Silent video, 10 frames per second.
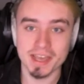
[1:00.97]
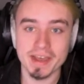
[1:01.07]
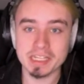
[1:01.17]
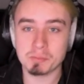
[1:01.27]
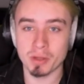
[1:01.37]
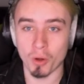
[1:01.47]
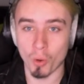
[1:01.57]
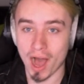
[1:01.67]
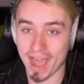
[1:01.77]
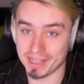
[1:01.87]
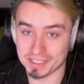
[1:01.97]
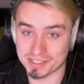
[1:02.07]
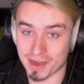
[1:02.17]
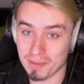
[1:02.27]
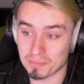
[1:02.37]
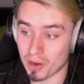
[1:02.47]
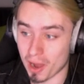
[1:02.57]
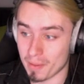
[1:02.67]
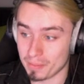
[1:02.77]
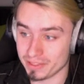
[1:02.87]
it's been a while, so I'm
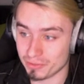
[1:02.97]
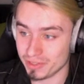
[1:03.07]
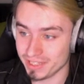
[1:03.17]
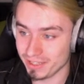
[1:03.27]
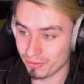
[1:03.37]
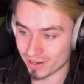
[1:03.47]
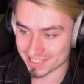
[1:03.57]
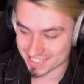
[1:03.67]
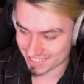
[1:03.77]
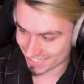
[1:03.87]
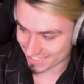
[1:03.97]
probably really rusty.